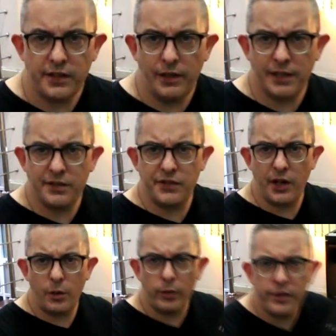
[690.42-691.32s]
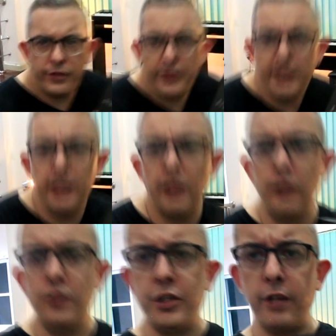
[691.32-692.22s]
so let's start with the
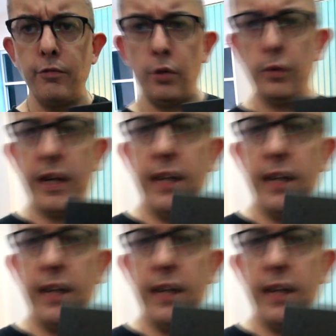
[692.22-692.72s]
general